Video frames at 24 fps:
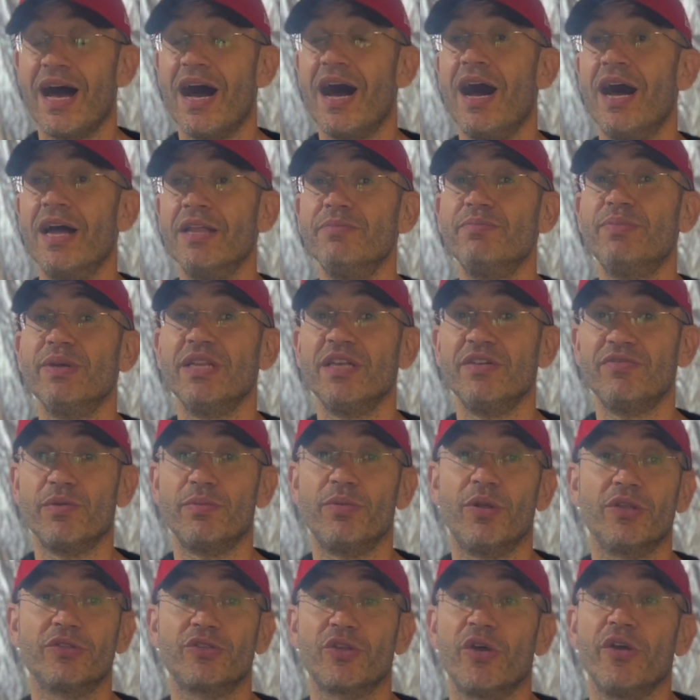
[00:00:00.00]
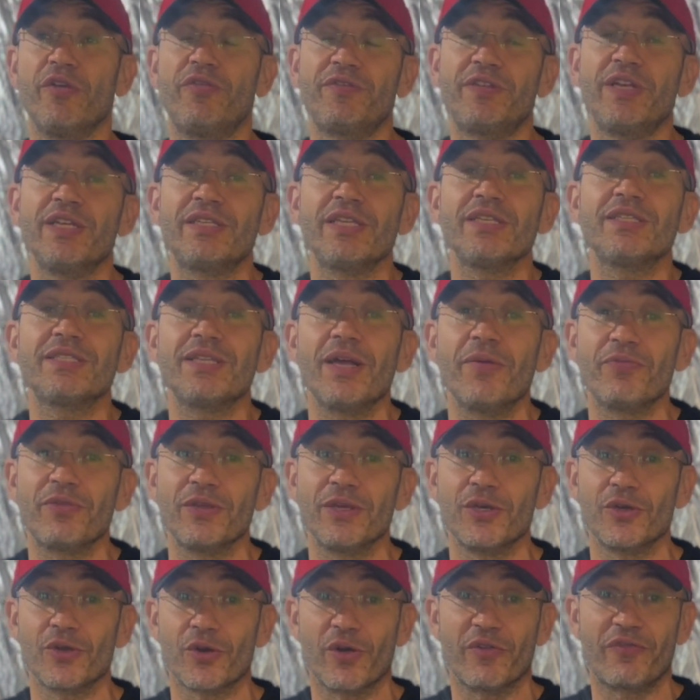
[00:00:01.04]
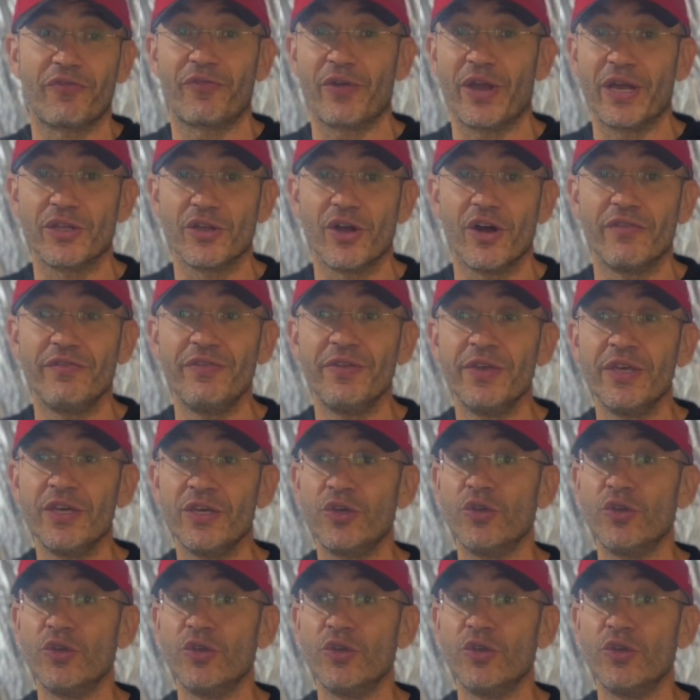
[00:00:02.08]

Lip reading: Unbelievable. So if this is something you're afraid of,